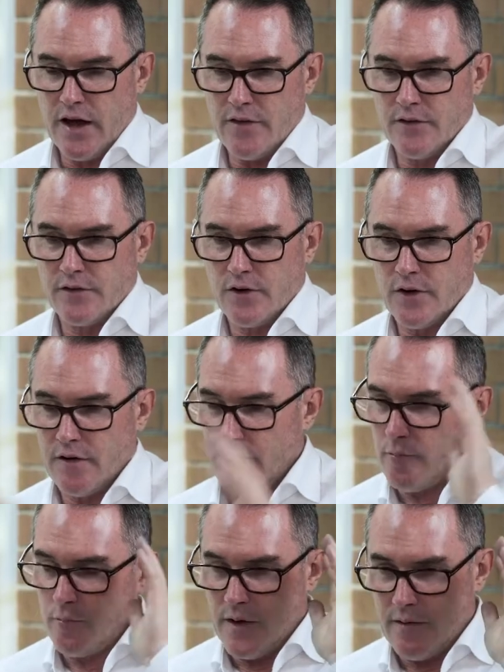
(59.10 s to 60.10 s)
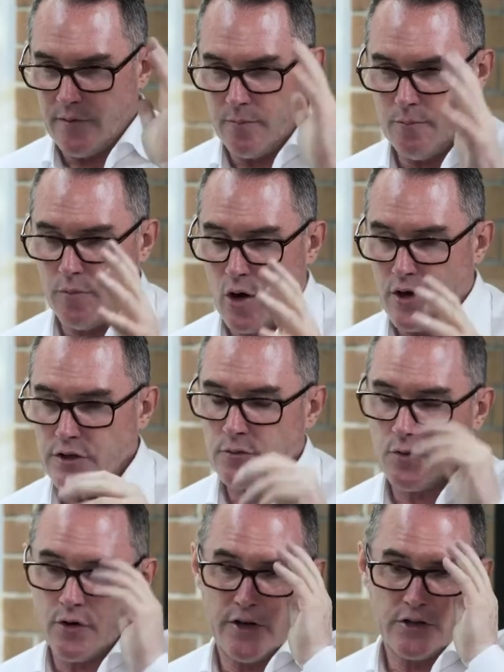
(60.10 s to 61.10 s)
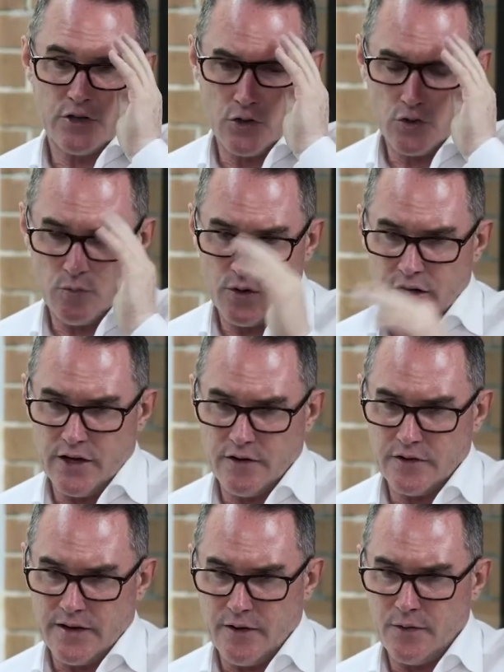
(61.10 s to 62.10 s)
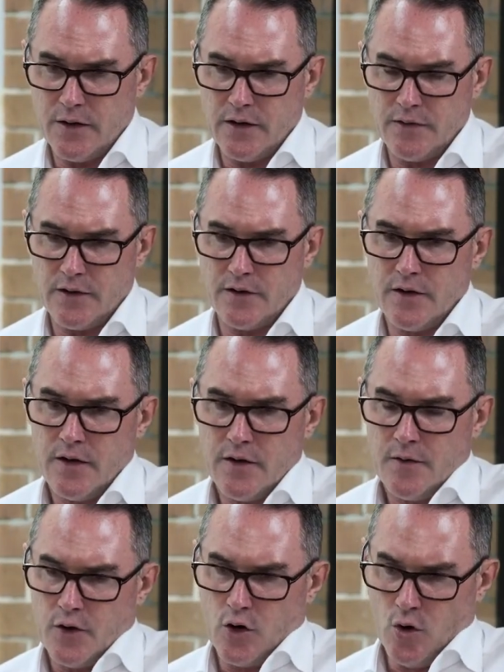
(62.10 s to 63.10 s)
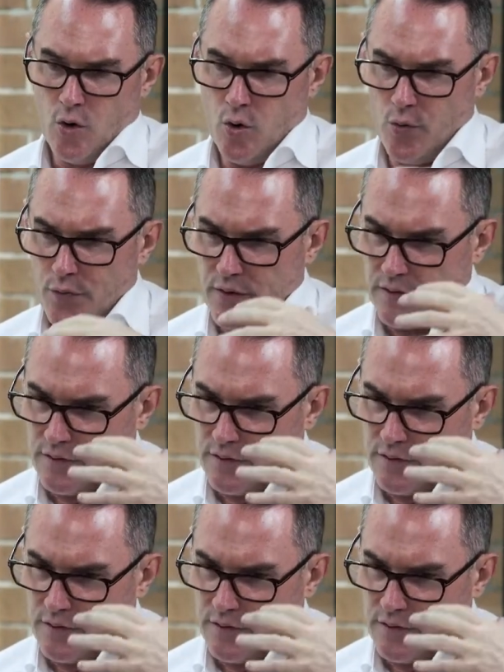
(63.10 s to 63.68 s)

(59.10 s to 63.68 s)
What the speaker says: others kind of have a blind spot around social media. And I think that all things